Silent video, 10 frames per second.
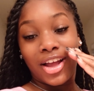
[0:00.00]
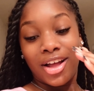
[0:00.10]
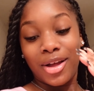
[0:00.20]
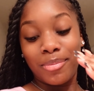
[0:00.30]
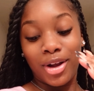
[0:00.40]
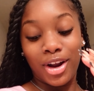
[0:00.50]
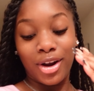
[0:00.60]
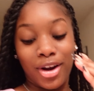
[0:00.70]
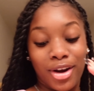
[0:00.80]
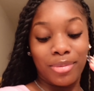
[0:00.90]
um,
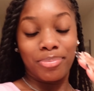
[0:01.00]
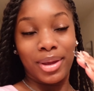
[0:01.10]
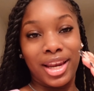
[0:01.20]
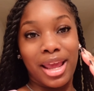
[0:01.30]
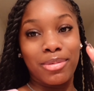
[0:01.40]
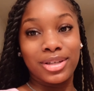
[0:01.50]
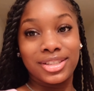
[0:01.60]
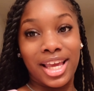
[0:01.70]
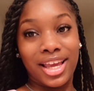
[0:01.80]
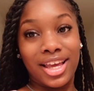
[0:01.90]
her being able to
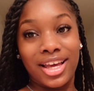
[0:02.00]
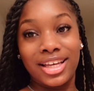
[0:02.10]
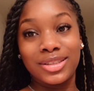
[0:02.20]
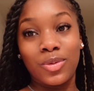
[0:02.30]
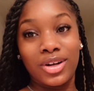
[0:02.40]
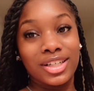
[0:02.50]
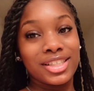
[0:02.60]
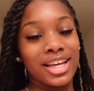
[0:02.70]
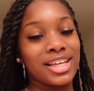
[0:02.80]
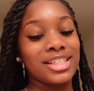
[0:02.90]
take us, wanting to
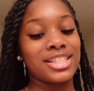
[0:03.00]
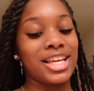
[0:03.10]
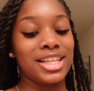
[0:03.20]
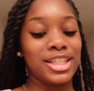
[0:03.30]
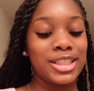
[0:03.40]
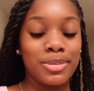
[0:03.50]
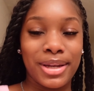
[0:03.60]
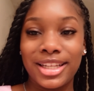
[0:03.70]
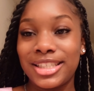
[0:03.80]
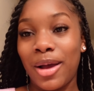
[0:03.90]
take us, and just
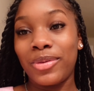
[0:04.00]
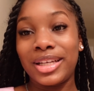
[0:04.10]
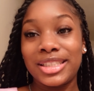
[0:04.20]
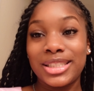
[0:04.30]
spending time with us.